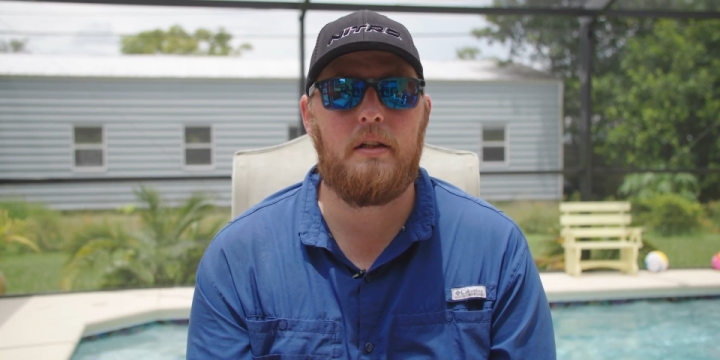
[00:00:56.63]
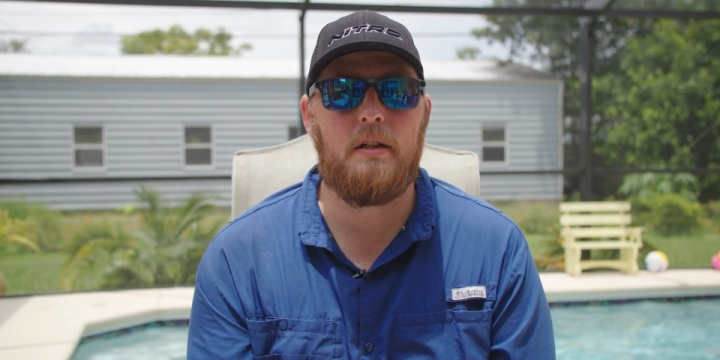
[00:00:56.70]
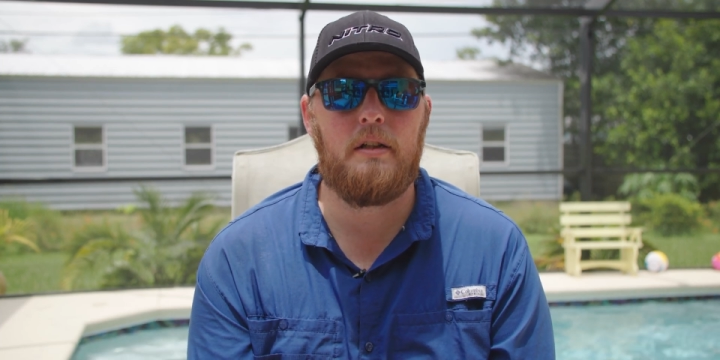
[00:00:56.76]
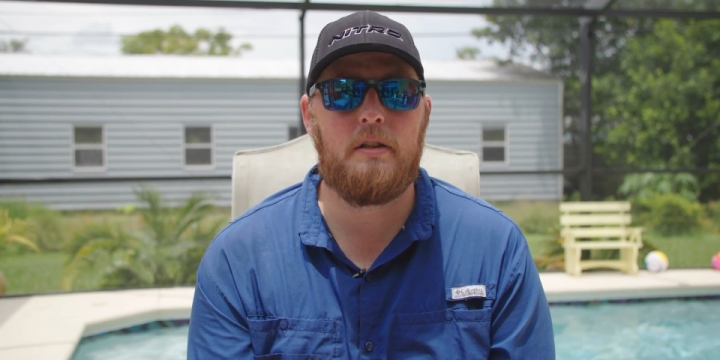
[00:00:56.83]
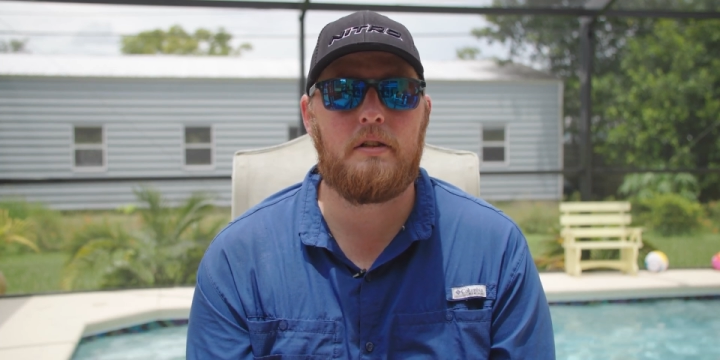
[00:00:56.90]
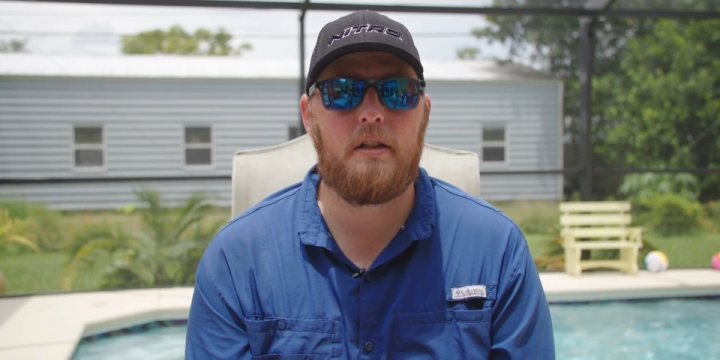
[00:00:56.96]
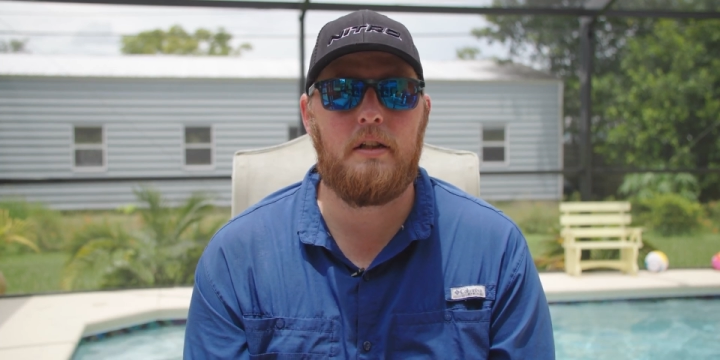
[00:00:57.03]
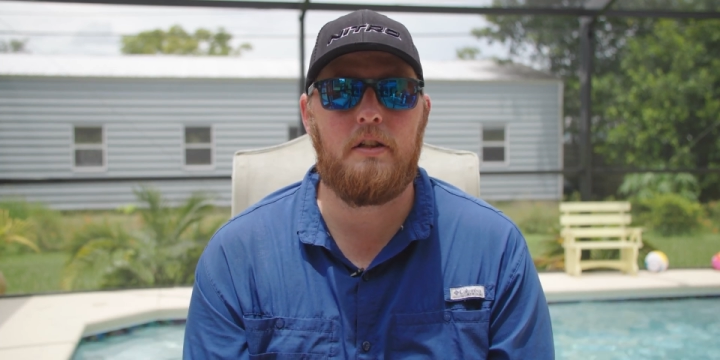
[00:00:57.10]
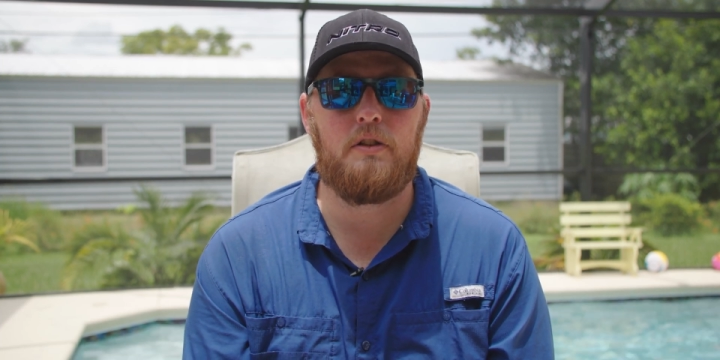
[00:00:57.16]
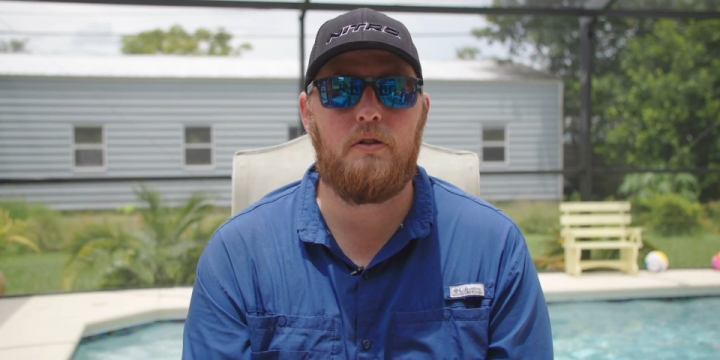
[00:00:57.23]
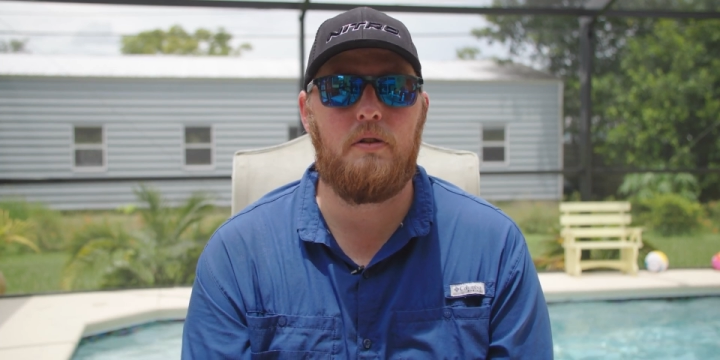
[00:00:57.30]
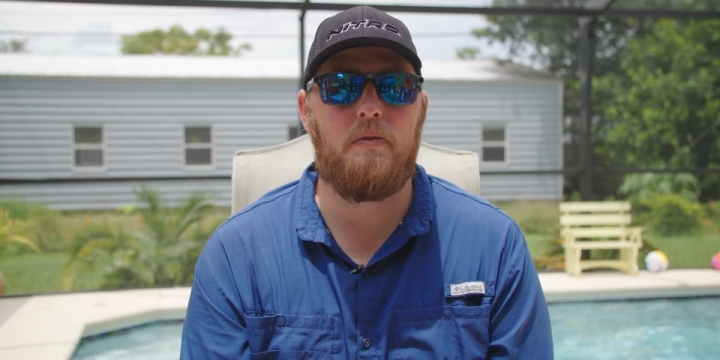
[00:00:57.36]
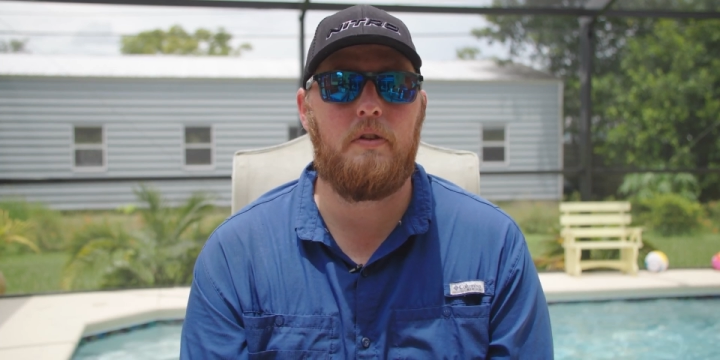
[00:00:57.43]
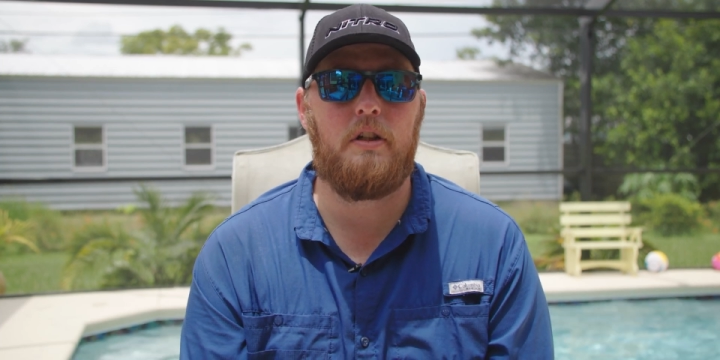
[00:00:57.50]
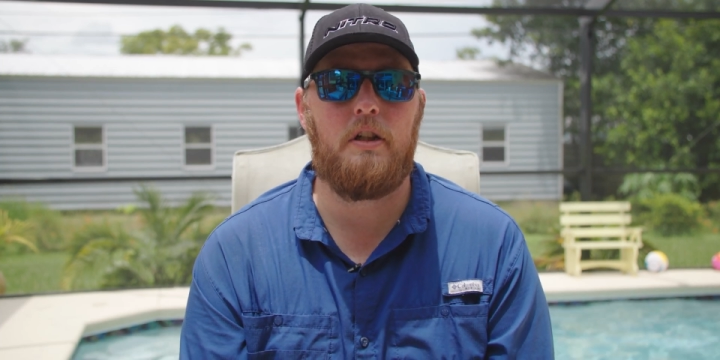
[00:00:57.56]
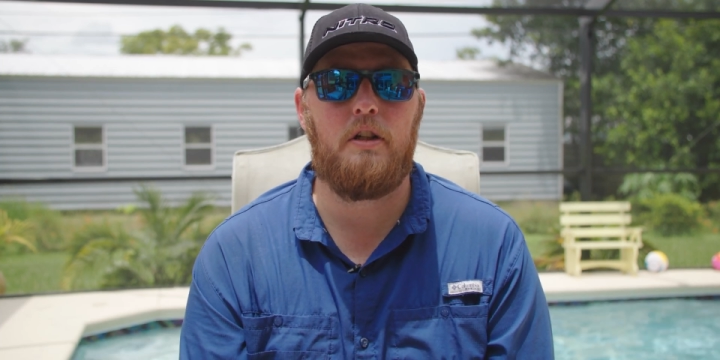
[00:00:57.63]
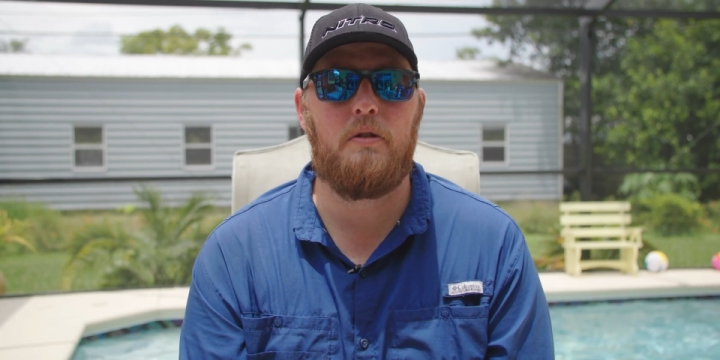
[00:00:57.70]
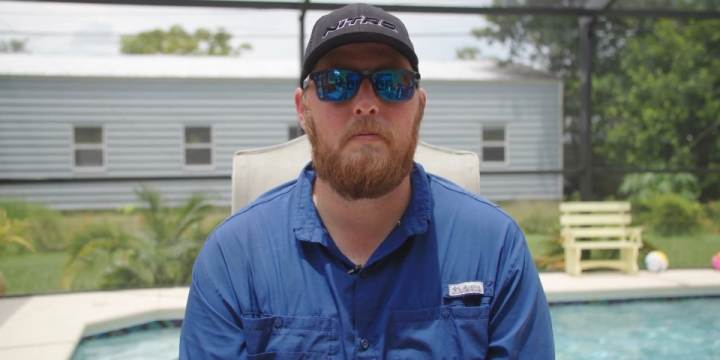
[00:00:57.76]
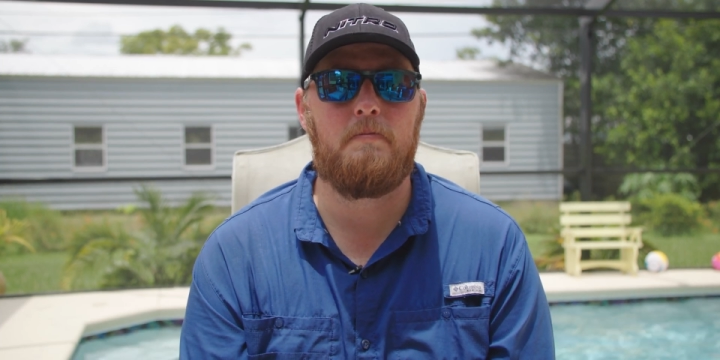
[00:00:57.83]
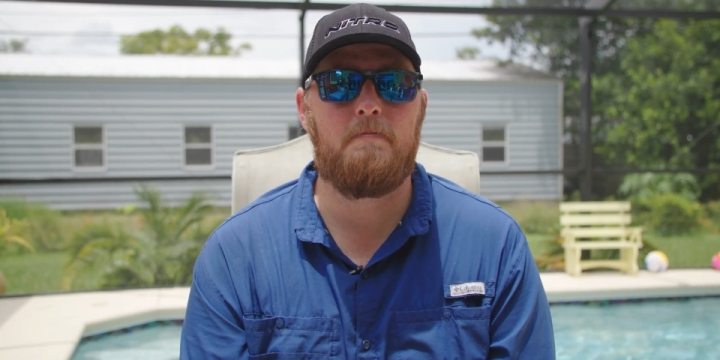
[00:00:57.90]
let's get into the video.